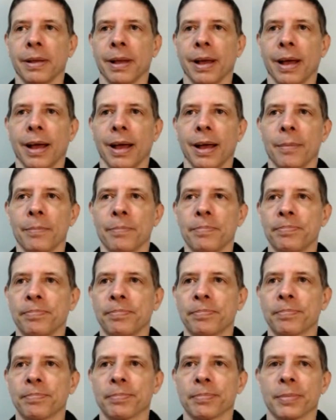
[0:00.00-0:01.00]
Um,
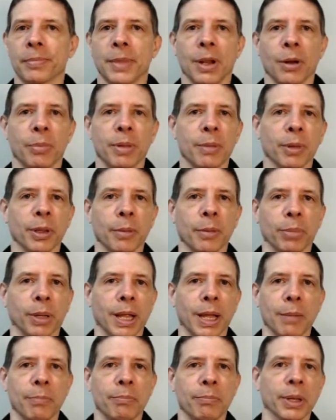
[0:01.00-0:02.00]
people that
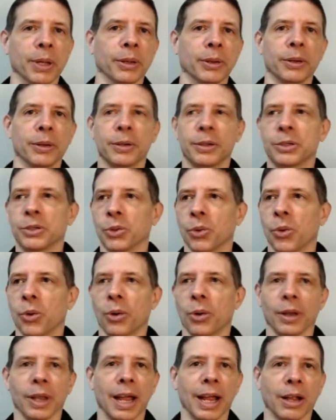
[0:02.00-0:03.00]
play billiards
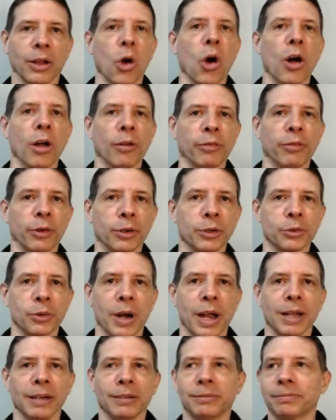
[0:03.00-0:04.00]
or like golfers,
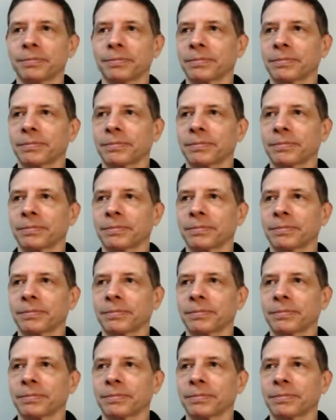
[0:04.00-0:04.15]
right?